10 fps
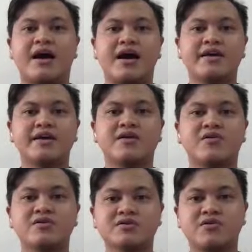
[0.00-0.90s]
IKEA
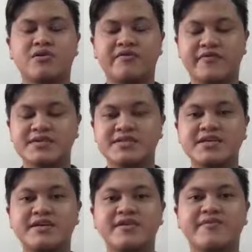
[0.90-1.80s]
also offers
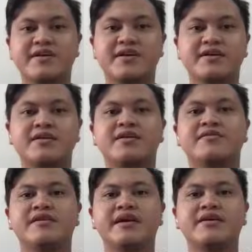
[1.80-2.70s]
significant
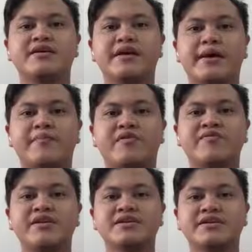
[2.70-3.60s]
training and
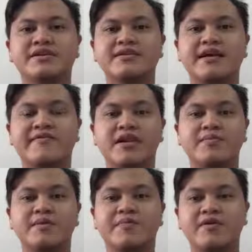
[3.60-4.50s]
professional
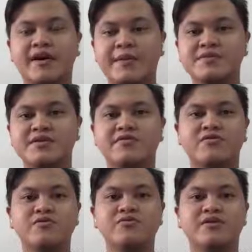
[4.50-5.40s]
development programs
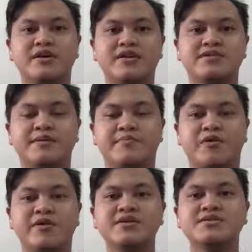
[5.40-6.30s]
to its
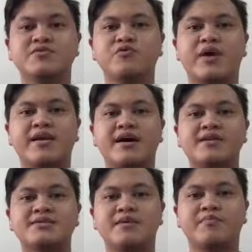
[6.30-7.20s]
employees to
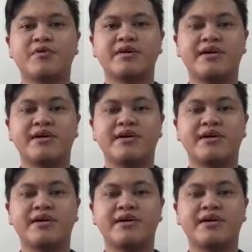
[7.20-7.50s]
enhance employee